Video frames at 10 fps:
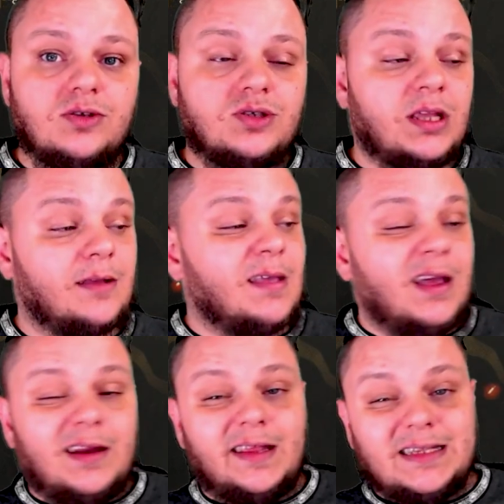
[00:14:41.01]
thing.
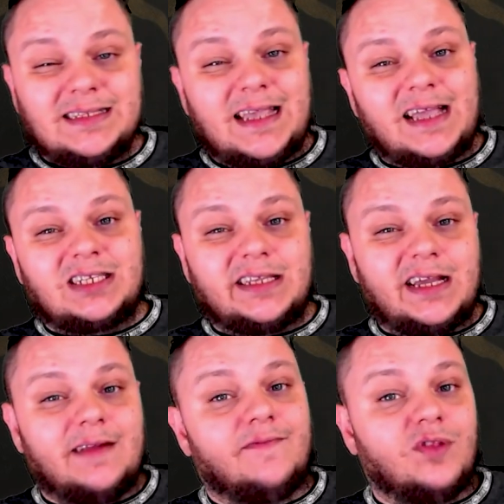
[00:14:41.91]
Now, this is actually
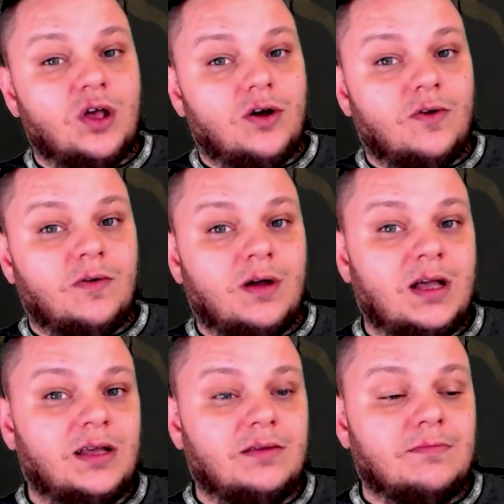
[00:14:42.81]
kind of
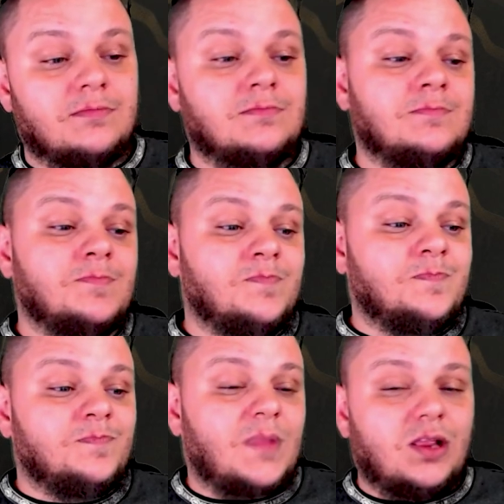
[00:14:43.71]
low
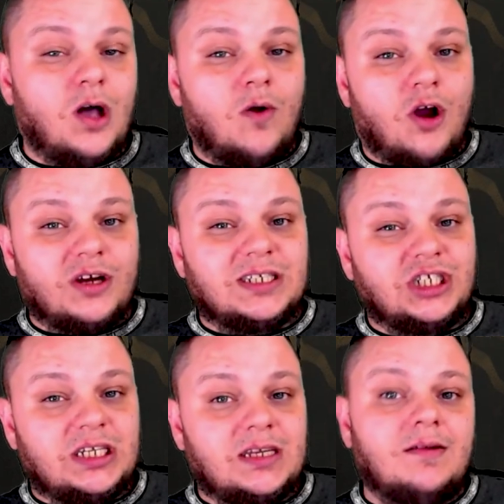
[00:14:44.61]

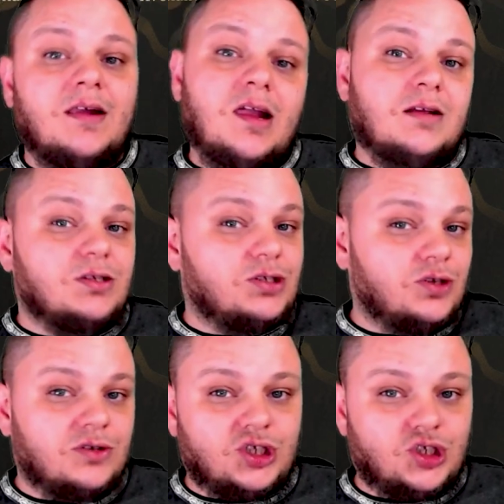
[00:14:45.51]
RNG,
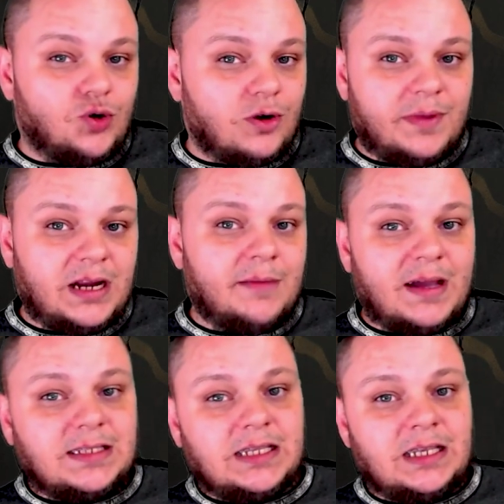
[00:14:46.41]
due to Jorn being in
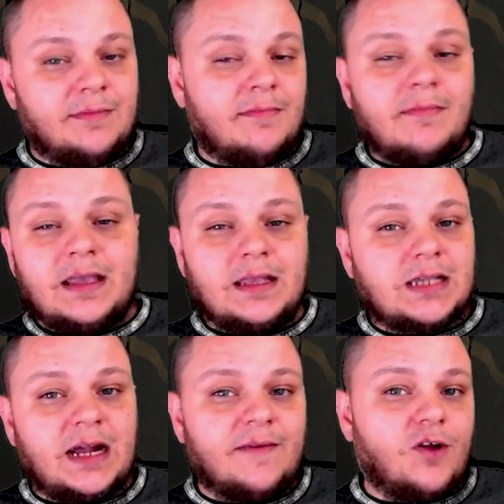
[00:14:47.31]
my team, it's
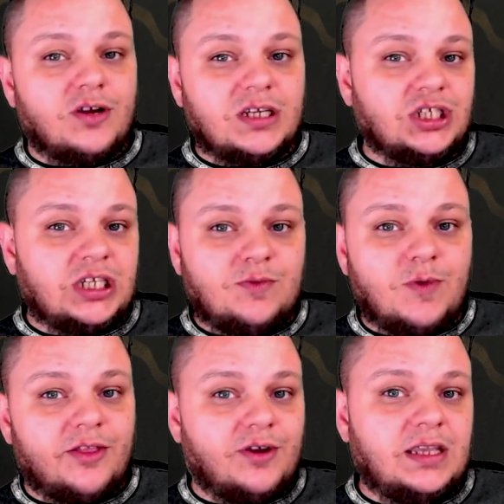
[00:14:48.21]
kind of RNG
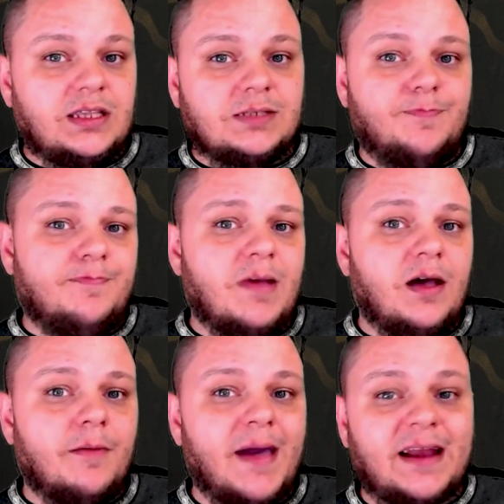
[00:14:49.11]
whether his
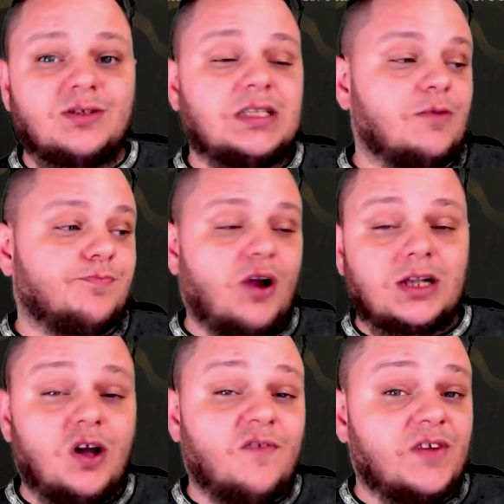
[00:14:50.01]
battle skill
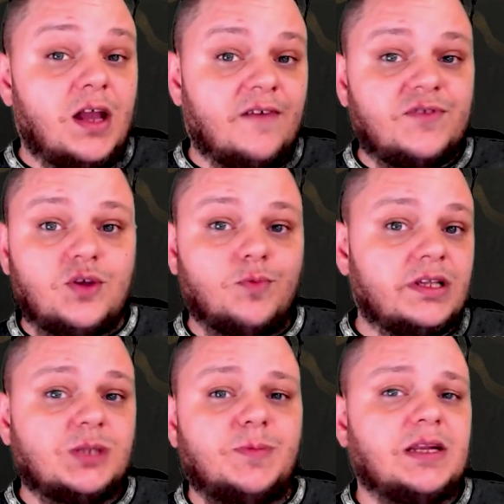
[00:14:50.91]
procs off enough to
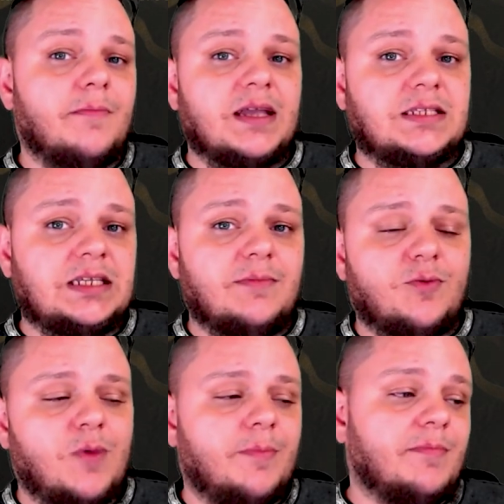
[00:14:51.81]
really speed up my team
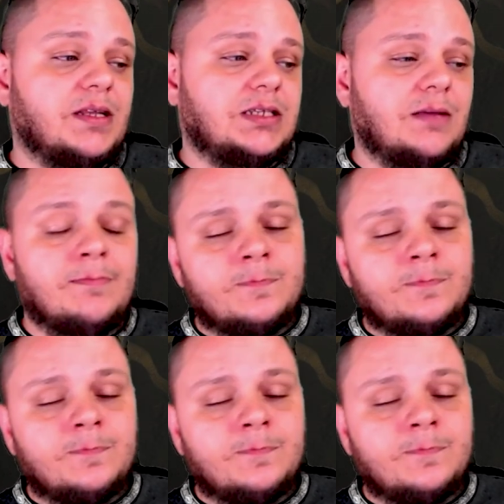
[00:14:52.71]
and ramp up my team.